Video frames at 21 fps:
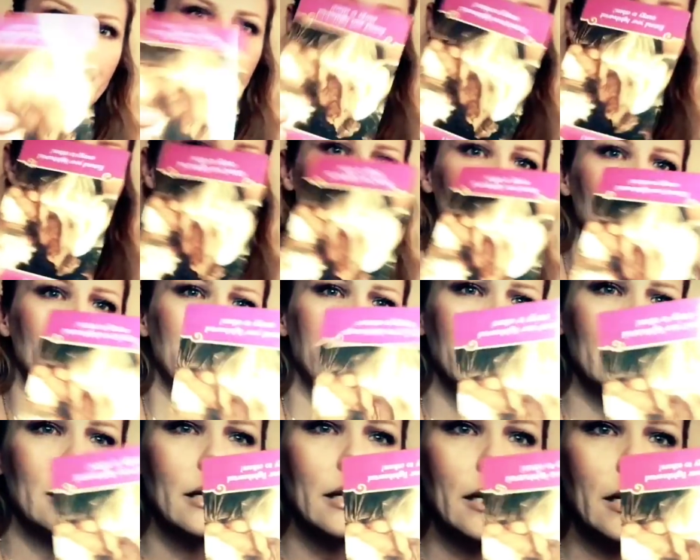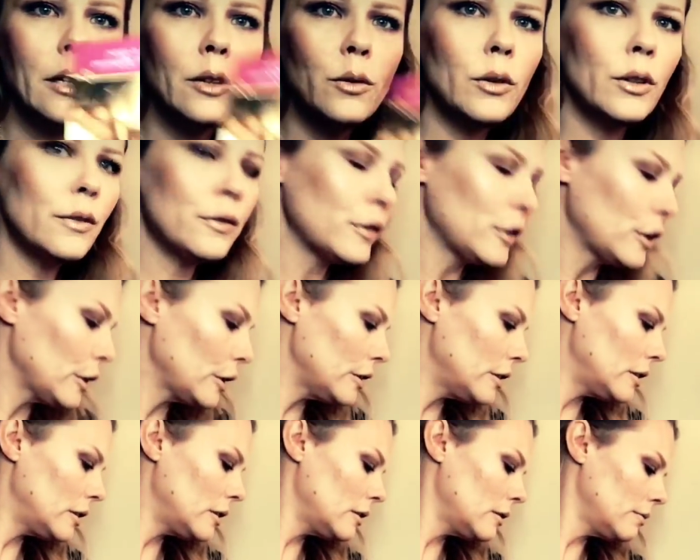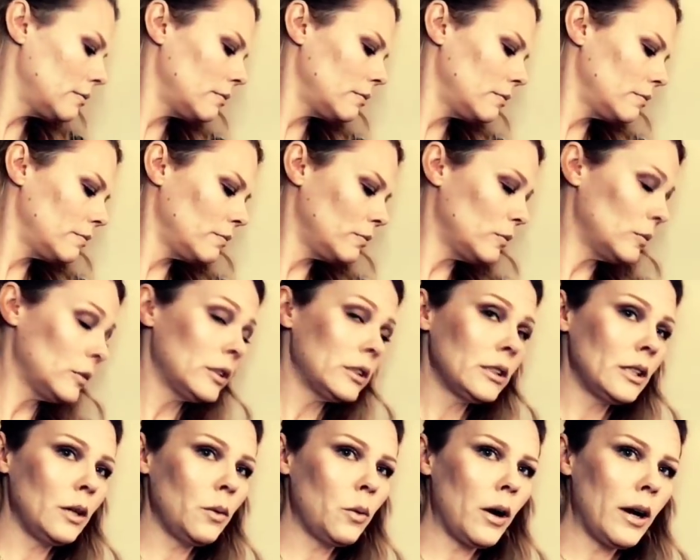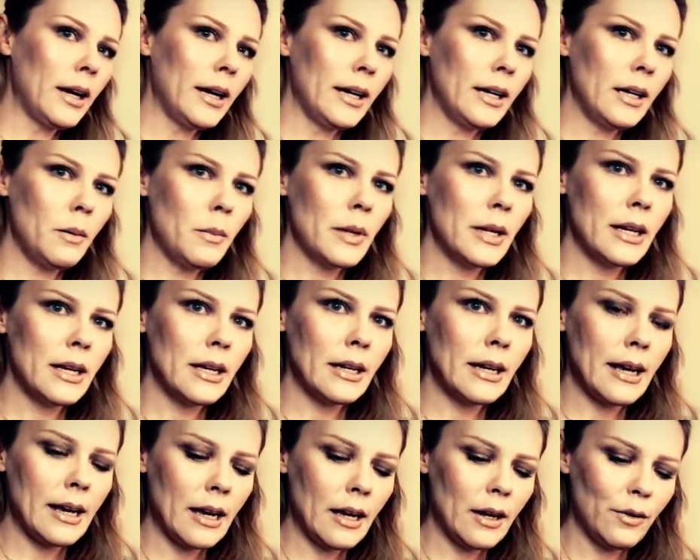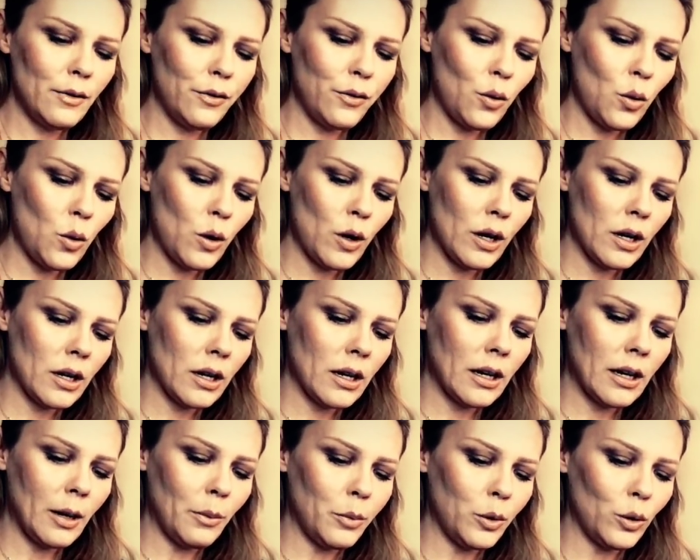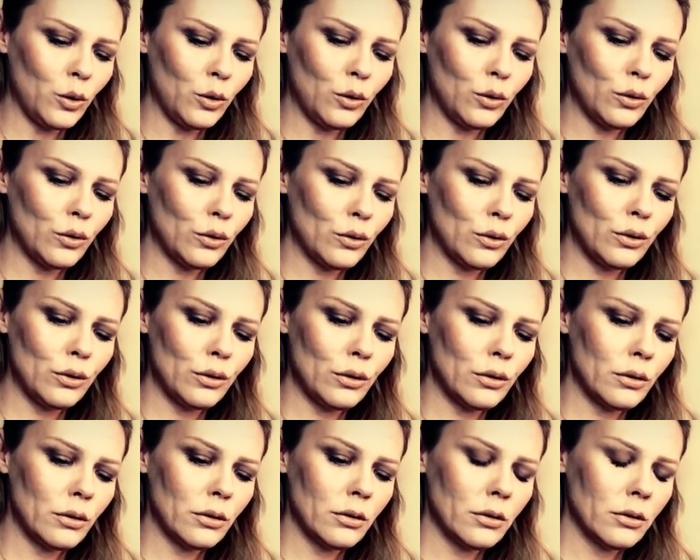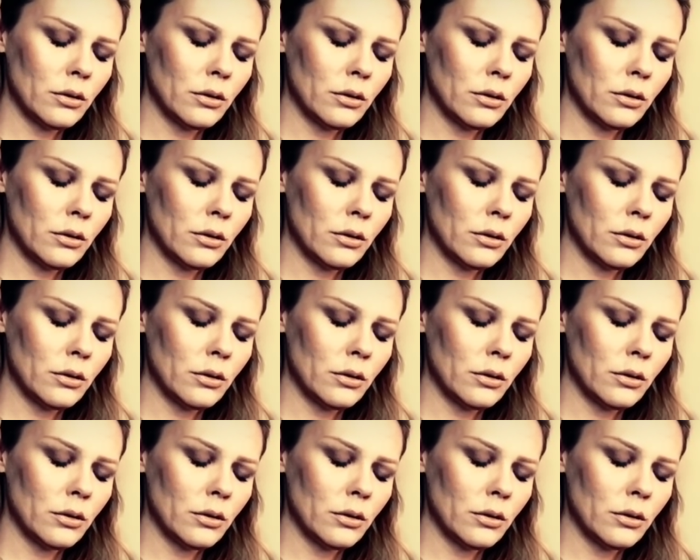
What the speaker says: Flirt in reverse. See why in a minute. And for couples.